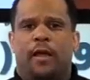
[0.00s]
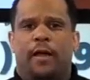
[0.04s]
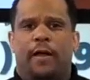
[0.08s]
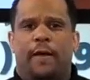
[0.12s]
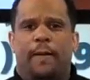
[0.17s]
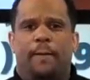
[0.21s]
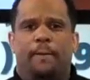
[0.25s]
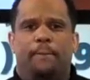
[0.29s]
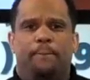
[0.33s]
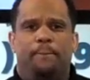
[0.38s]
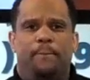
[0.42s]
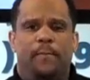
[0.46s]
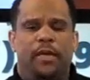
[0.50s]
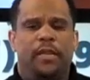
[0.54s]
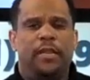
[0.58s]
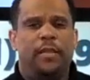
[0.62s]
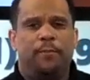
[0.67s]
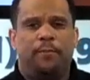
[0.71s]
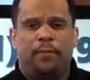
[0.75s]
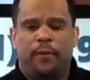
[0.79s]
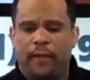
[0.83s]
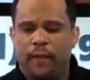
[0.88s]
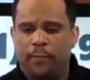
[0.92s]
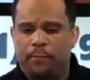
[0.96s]
Many
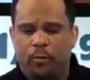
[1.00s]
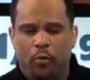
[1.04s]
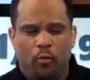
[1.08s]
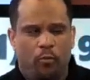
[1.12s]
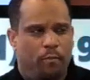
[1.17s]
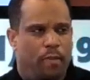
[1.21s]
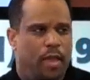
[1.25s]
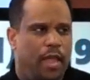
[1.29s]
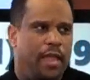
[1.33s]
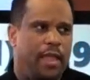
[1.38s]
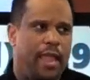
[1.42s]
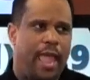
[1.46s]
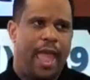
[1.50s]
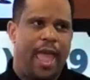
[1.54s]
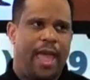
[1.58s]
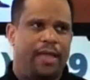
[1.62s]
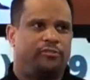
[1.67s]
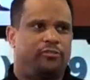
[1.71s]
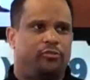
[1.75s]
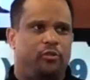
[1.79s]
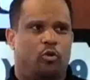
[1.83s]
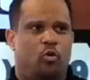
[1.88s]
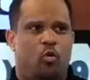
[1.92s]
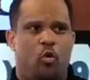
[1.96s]
people may ask
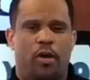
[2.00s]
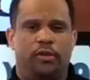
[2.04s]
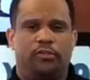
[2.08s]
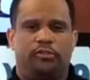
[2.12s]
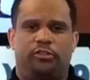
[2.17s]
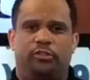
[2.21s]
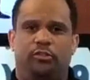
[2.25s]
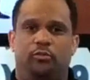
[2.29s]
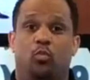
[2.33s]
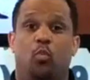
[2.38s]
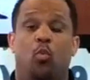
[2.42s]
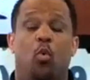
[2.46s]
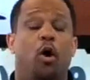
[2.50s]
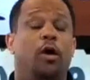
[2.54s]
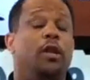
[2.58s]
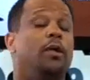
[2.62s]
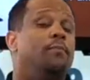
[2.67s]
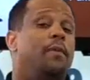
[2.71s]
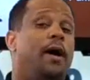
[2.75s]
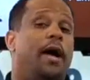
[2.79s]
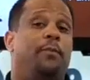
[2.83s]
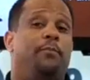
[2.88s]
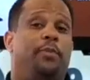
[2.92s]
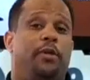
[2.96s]
the question, what am
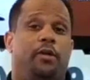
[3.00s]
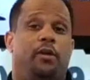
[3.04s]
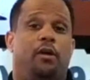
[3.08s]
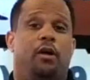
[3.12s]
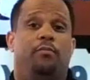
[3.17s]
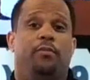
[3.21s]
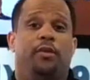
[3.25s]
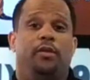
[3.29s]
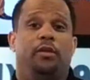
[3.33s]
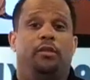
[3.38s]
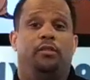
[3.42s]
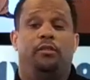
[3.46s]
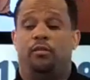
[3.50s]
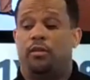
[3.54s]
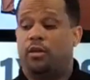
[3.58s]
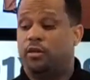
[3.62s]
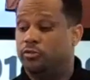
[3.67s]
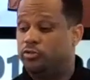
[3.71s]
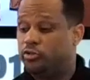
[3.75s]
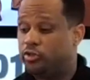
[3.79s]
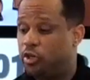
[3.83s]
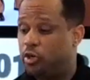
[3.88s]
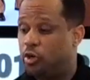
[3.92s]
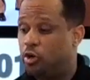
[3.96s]
I becoming? And
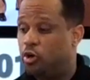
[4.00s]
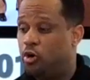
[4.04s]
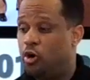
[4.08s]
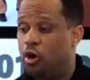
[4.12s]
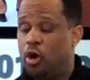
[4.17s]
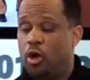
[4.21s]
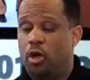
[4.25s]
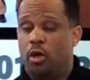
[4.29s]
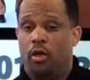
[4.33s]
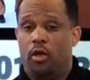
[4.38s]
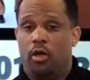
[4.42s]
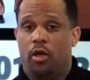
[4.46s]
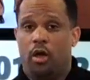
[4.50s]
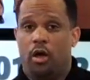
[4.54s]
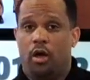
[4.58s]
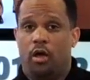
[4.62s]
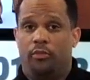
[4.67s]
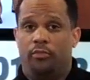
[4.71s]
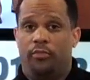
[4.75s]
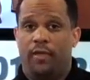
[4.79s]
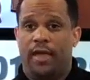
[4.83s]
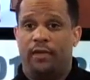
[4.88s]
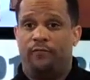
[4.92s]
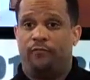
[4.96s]
consider
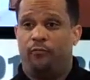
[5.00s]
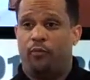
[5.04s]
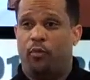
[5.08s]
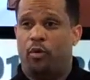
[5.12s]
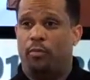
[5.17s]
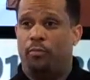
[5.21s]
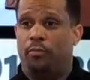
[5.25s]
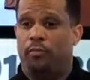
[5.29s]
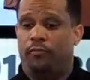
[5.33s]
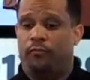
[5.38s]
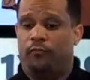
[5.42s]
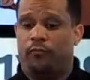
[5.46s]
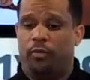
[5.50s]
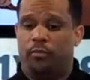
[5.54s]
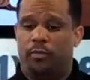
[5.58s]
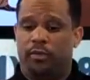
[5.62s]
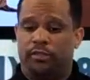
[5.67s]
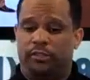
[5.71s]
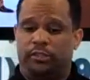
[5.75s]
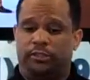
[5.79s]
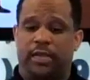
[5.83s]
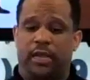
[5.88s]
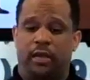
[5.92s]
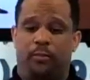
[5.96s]
that from a
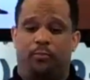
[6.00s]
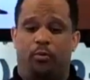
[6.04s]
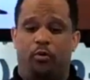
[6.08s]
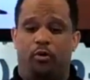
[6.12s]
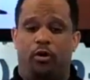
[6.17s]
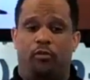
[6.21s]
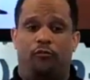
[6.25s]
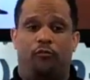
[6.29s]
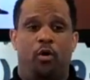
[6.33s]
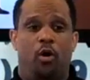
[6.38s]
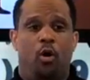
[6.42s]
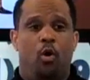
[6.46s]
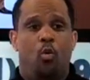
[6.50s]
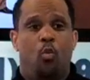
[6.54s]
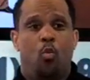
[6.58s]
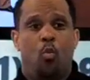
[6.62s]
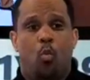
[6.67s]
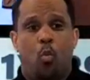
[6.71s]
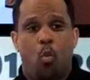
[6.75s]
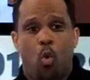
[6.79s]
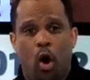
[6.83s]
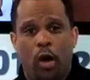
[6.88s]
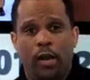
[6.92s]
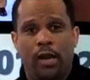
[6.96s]
standpoint of
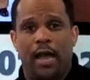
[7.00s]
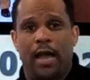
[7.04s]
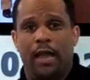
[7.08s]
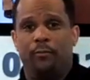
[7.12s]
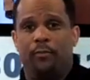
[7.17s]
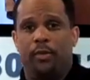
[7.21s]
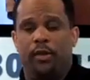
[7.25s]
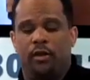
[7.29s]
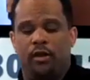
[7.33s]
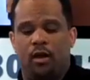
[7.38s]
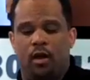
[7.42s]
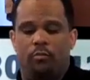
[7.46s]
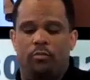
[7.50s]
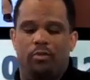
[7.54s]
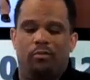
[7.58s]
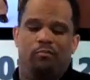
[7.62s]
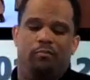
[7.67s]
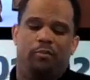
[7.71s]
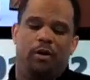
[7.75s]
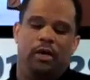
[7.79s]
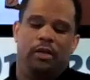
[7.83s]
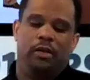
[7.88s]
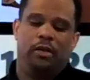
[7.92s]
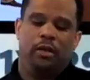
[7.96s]
what I'm becoming,
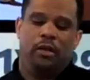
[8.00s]
but